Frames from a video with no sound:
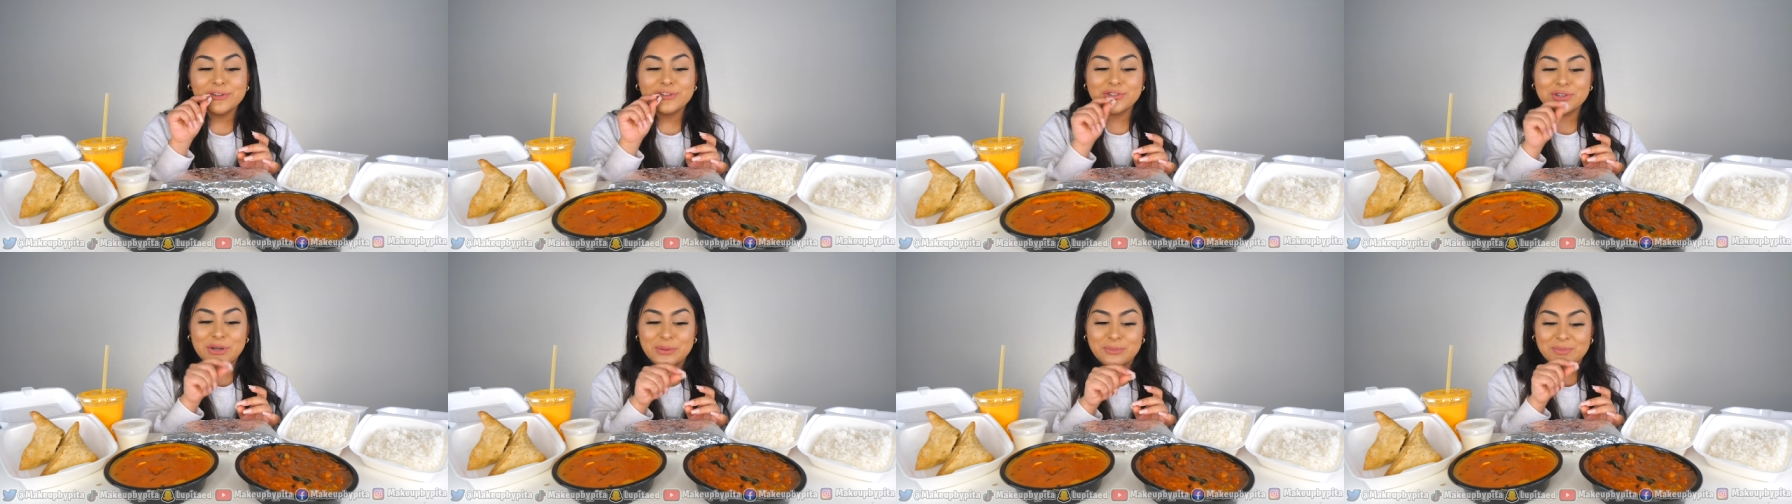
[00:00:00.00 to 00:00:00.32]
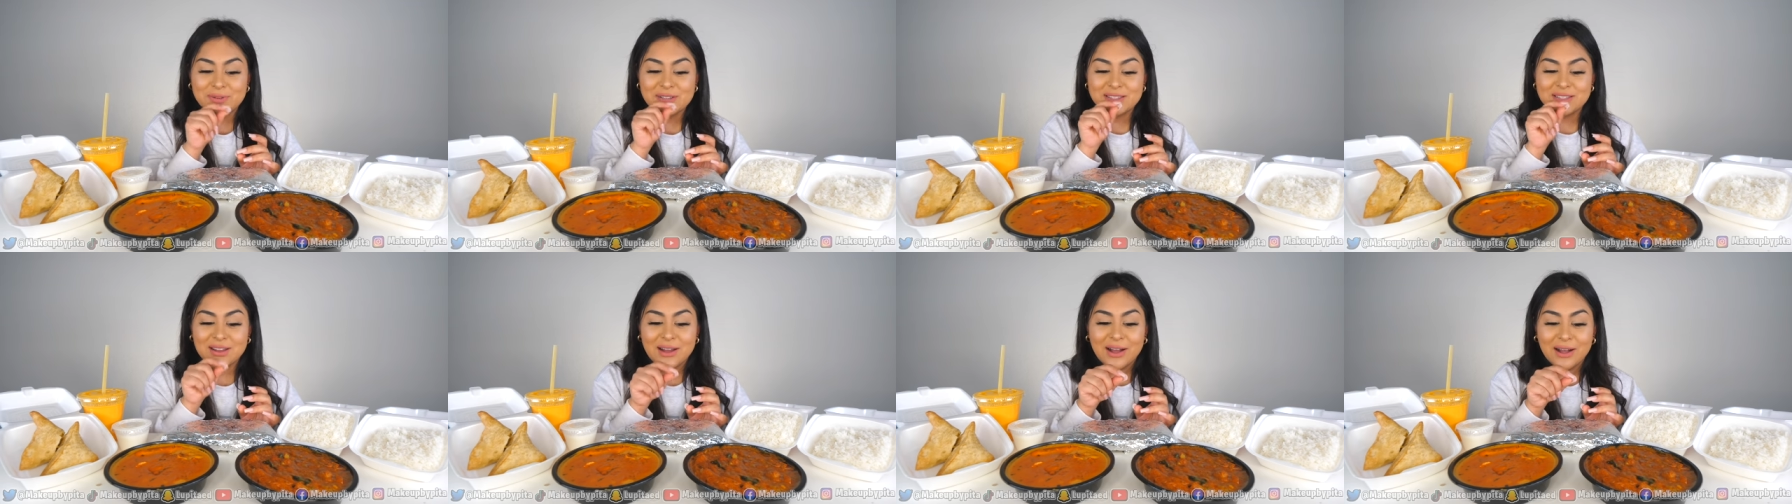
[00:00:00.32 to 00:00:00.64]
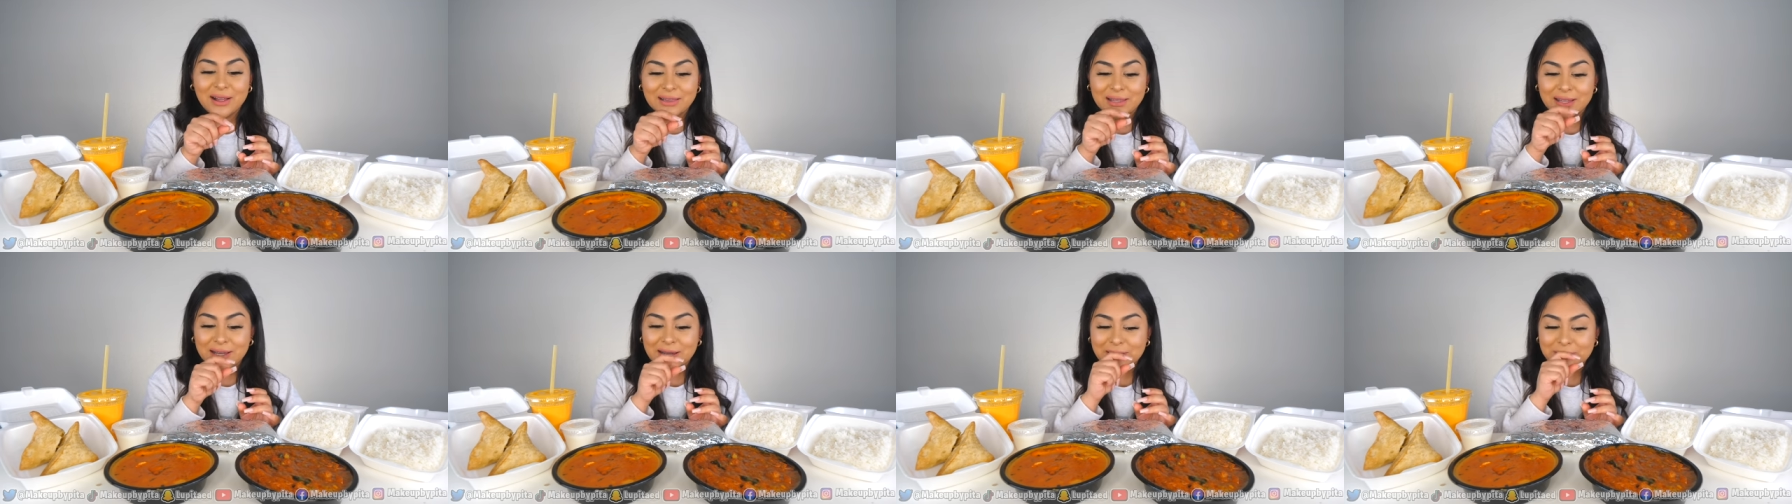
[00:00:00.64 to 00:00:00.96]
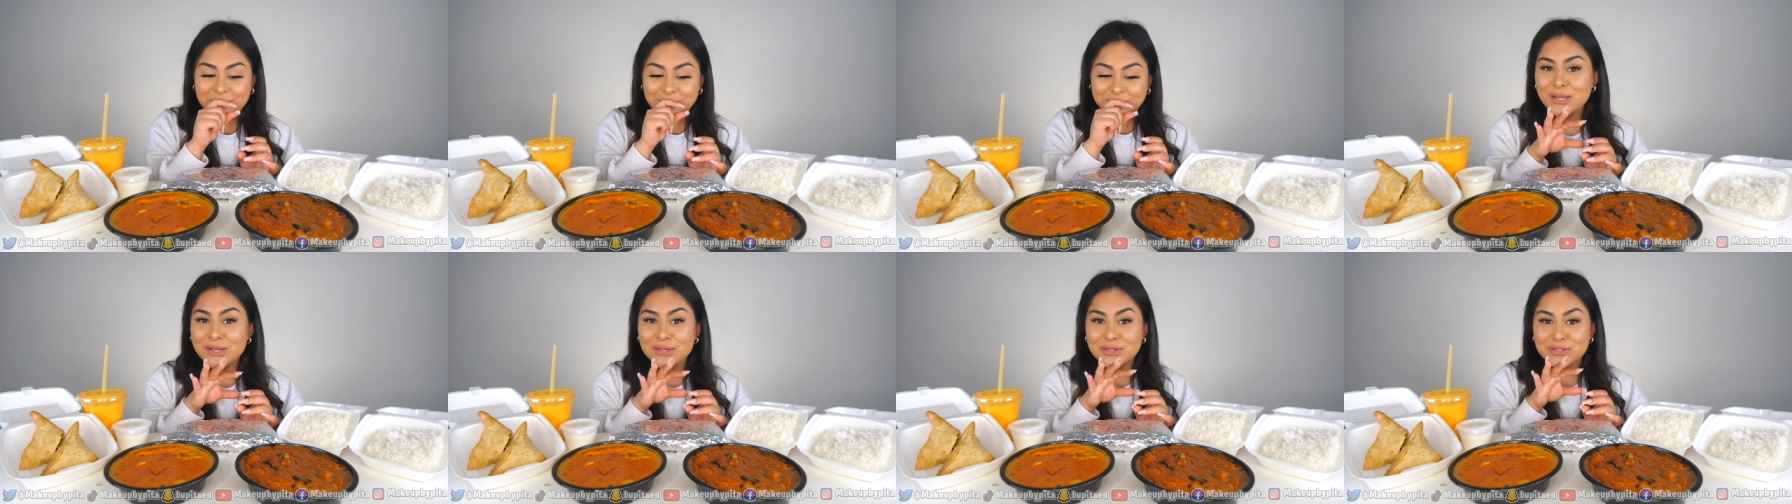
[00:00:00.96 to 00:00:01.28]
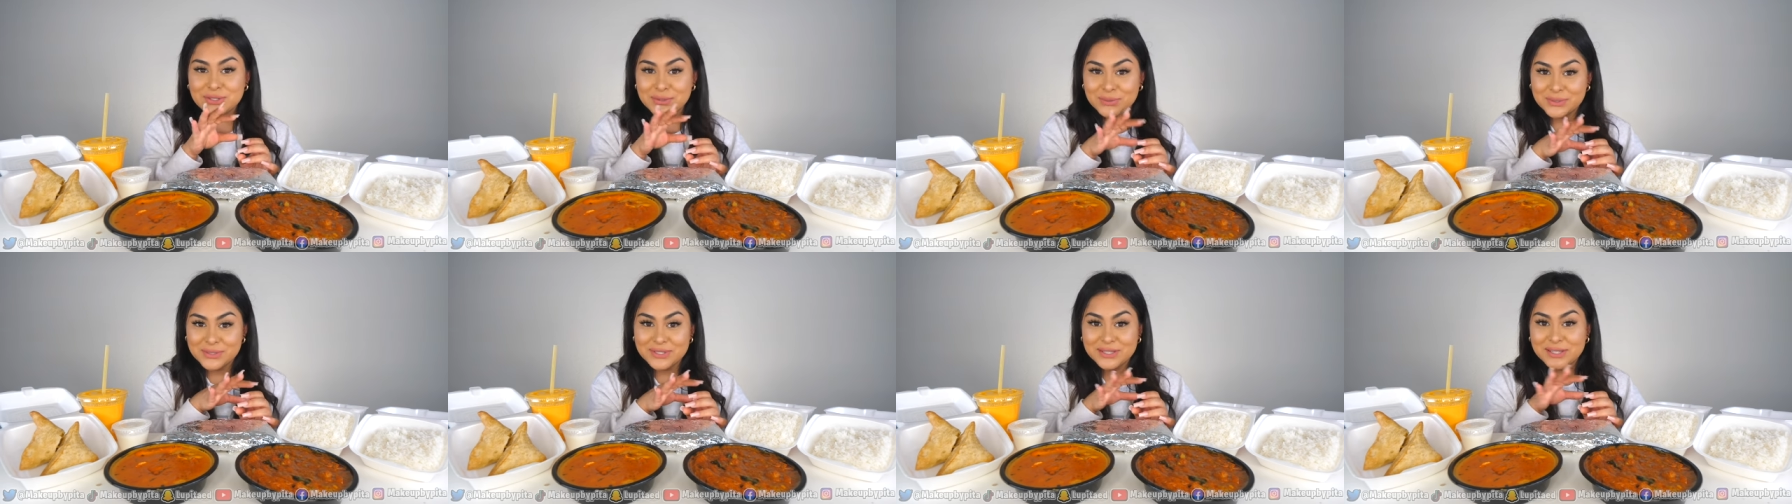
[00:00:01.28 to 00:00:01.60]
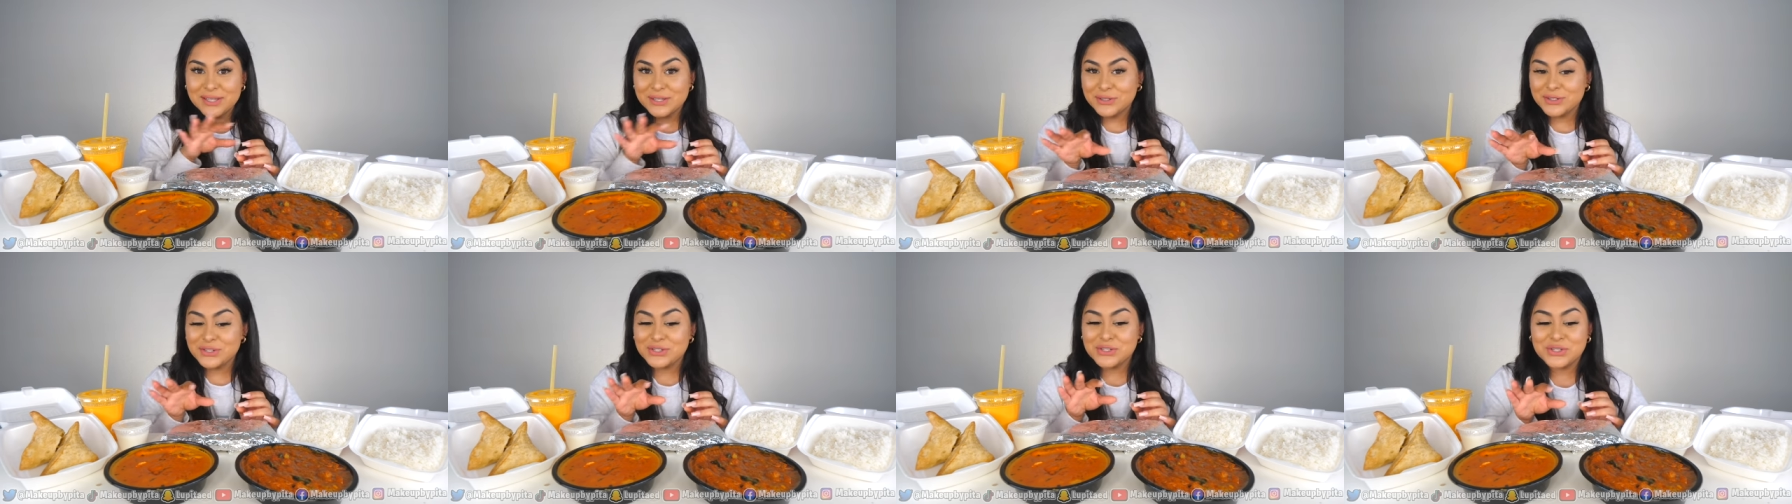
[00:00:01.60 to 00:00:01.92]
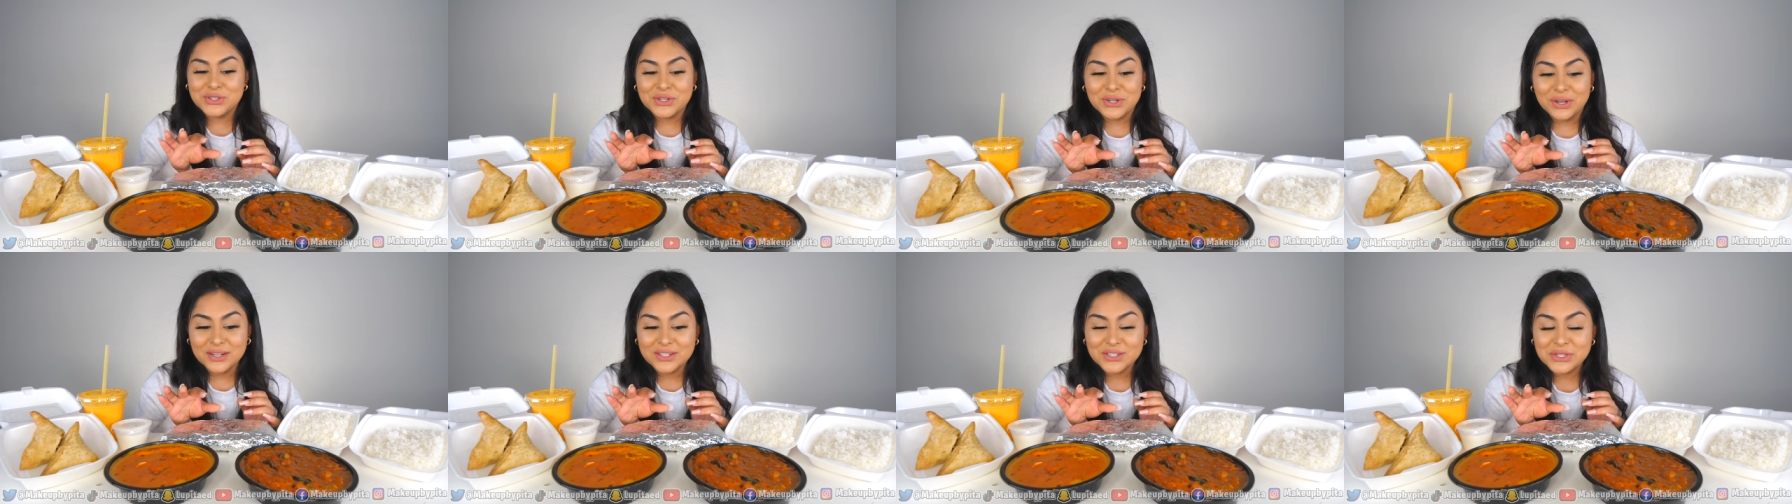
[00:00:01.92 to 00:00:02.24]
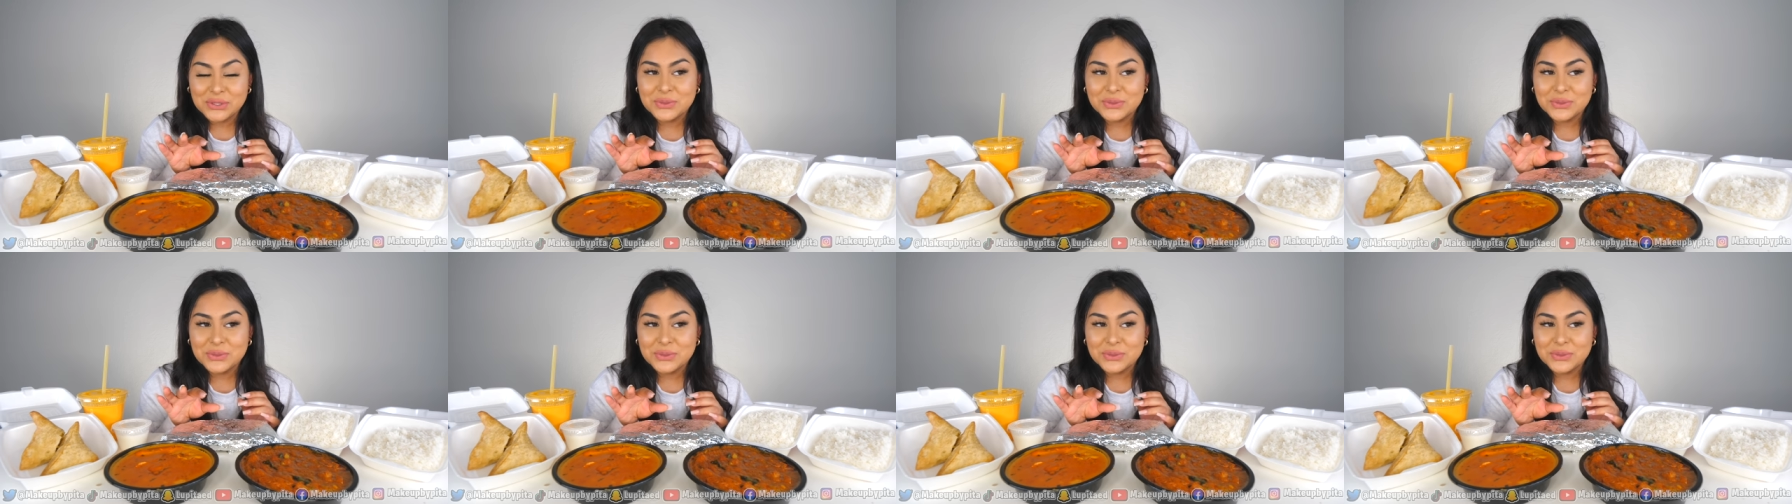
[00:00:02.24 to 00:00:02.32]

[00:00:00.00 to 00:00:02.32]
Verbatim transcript: shrimp masala, she was a little shook.